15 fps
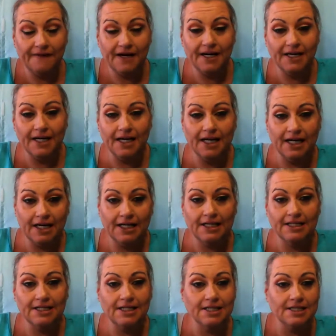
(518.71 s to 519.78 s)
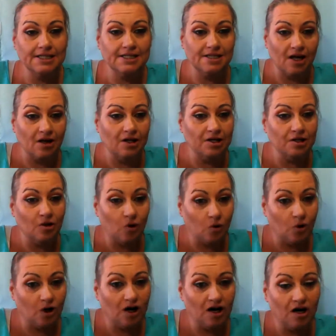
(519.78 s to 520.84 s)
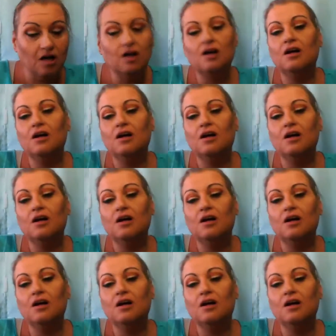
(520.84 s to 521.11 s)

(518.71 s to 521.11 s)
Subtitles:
find in solid core.